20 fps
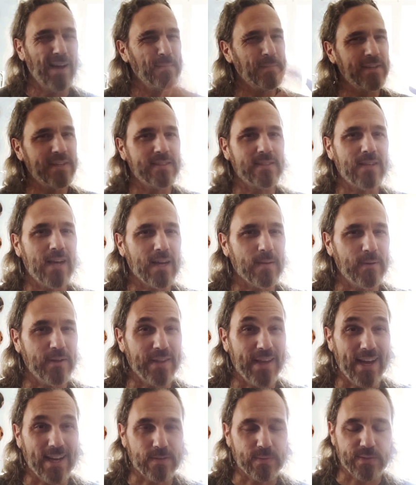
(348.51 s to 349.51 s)
we're going to talk about
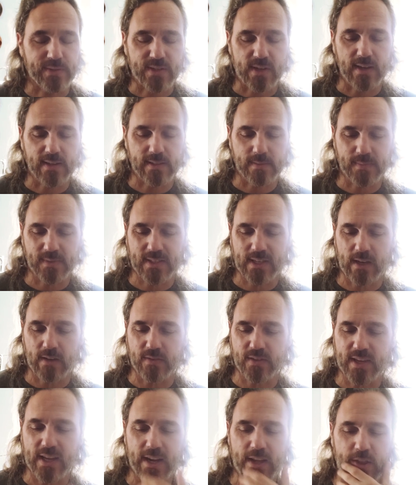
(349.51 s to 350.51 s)
the actual songs
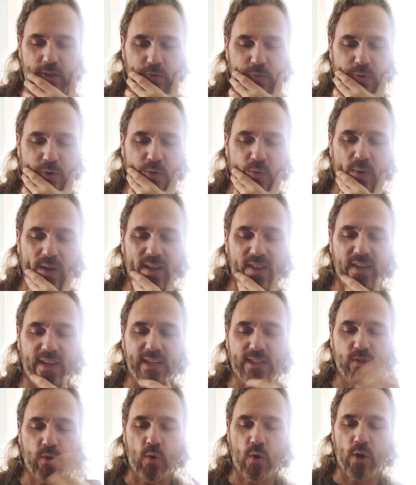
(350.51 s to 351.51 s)
themselves, get in this real
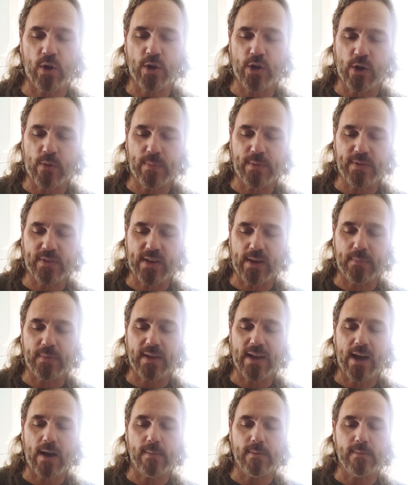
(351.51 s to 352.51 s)
quickly. Torn opens up
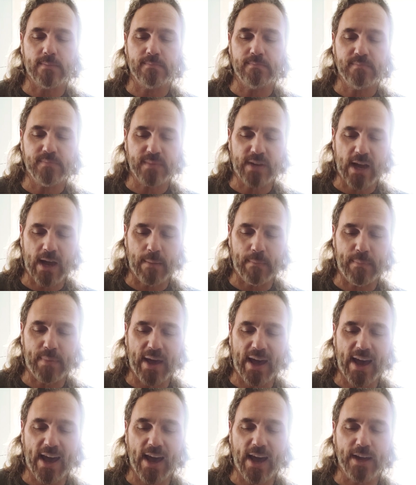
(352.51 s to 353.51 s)
the album, not
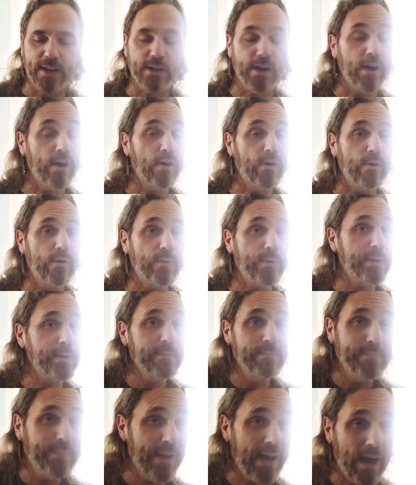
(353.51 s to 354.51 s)
bad. Ode,
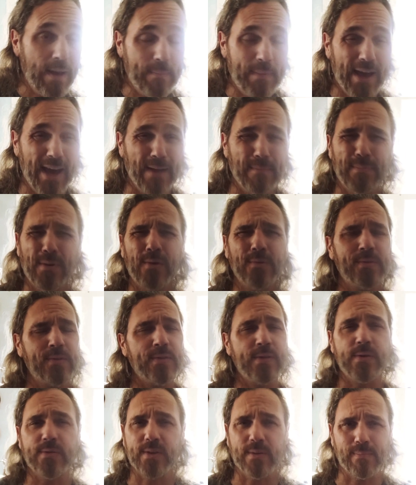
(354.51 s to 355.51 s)
not bad. Both
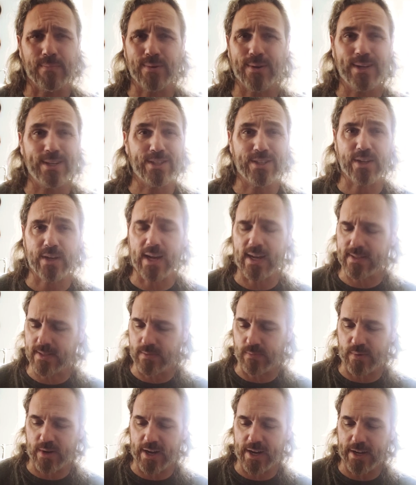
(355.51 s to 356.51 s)
of those I'm pretty sure got
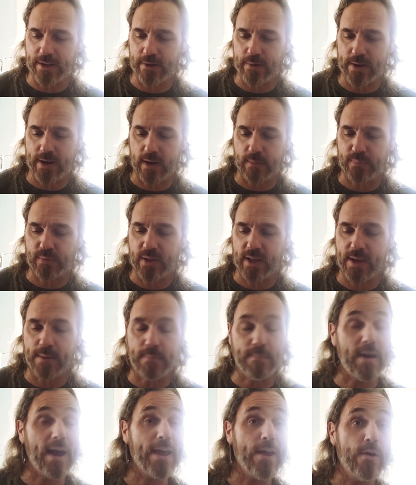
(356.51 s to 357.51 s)
some radio
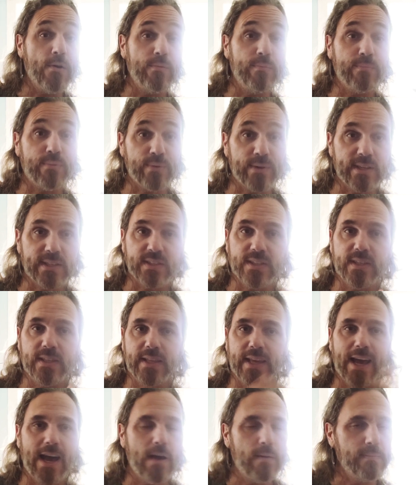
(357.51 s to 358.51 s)
airplay. My Own Prison,
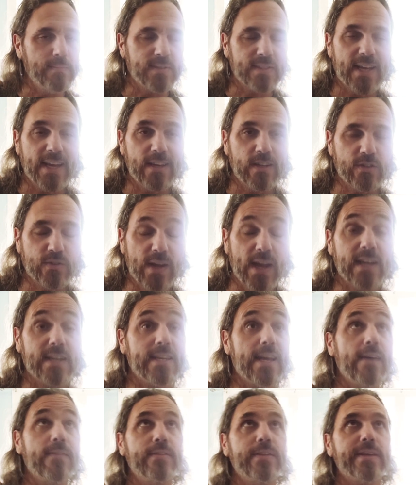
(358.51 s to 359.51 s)
the album's title track,
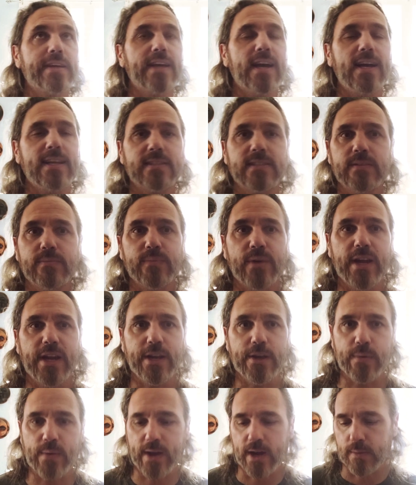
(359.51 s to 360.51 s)
definitely got some
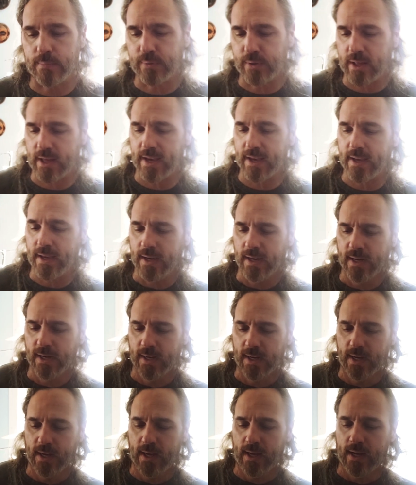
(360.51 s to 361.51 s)
radio airplay,
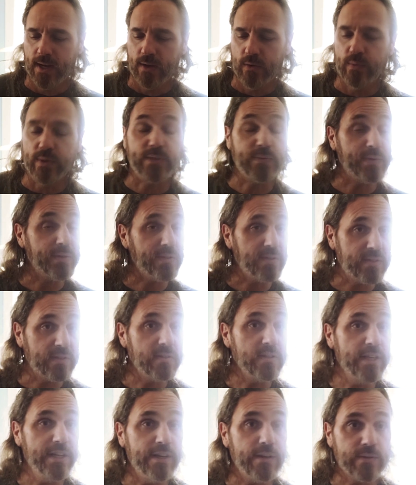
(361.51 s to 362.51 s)
which
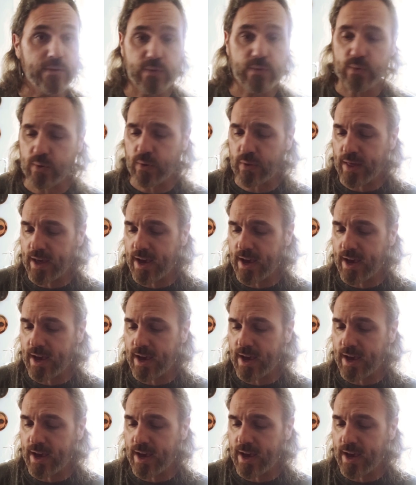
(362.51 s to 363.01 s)
was, you know, cool